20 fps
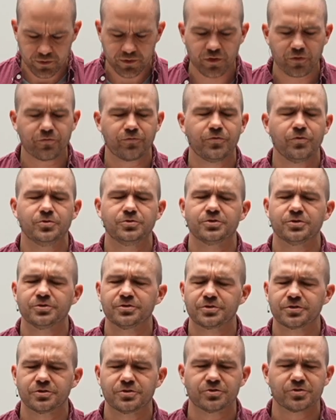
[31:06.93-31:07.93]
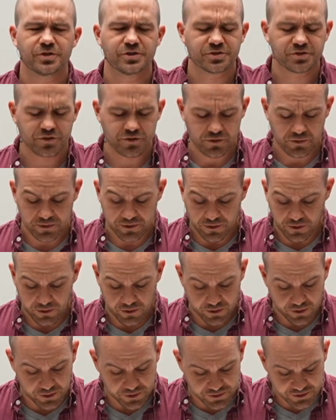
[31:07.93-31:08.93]
with our futures, to trust you with our
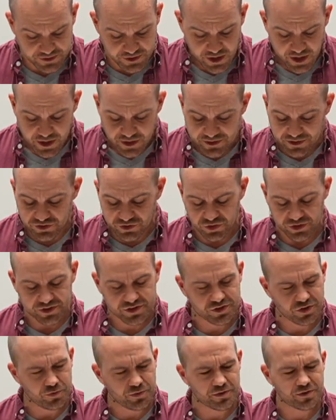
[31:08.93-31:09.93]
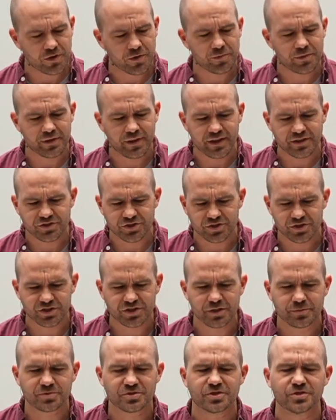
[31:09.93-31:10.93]
hurts, to trust you with our
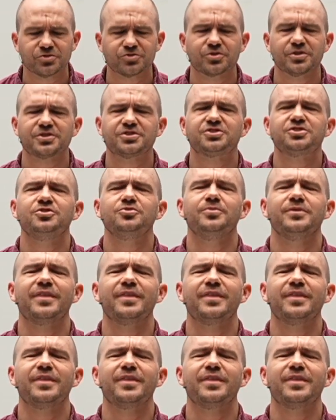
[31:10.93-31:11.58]
relationships, to trust you